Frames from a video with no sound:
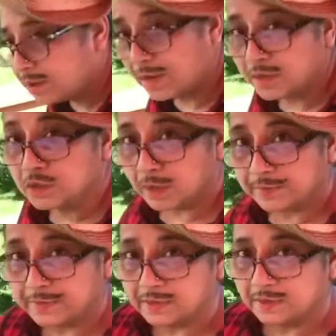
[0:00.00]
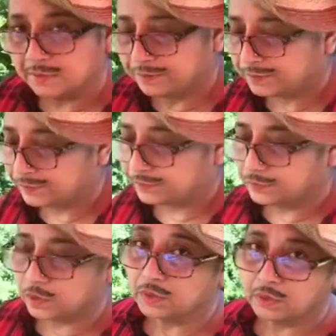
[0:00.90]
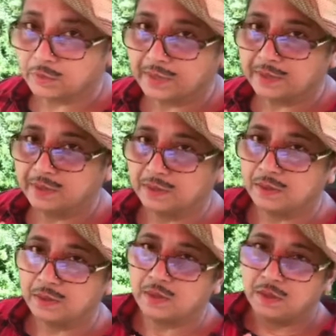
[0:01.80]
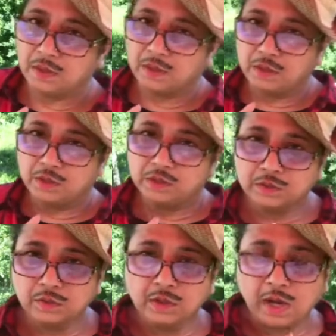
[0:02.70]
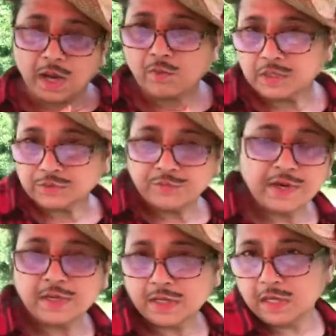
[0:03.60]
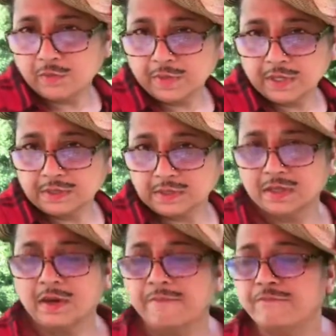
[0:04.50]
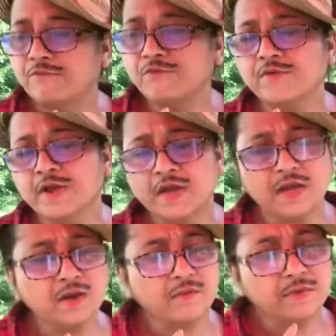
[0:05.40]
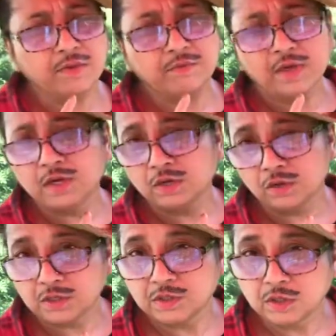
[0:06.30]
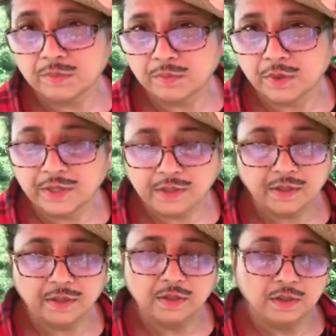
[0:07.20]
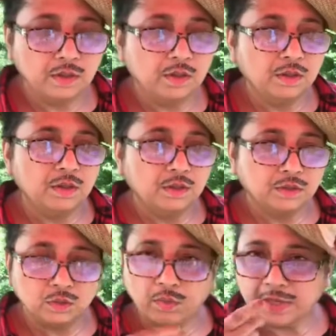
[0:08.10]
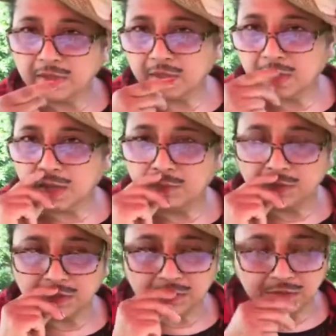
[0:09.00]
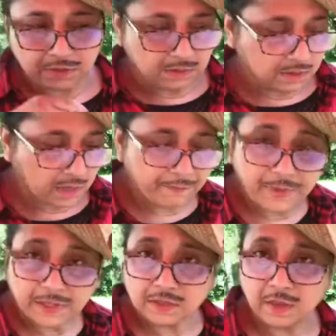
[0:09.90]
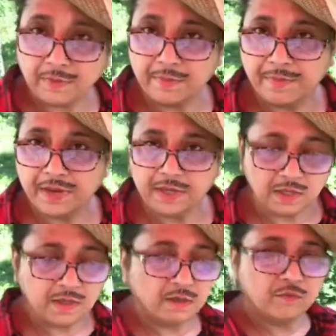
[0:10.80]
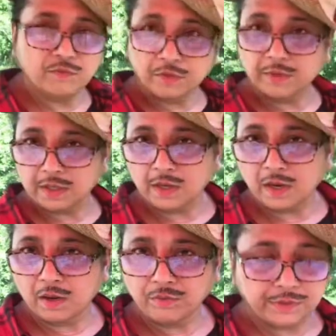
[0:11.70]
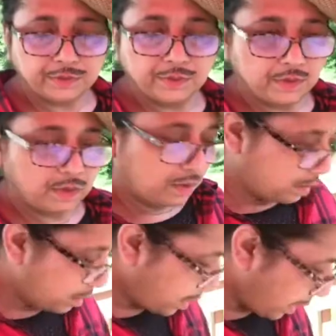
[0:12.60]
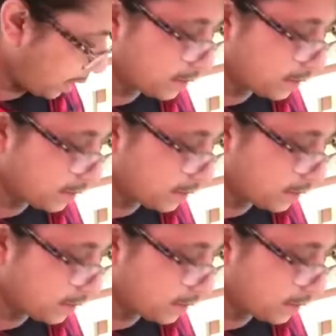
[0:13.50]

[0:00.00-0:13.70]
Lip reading: I dropped it on the way. So I was very curious, a very, very naughty tomboy. So one day I picked up a biri from the ground and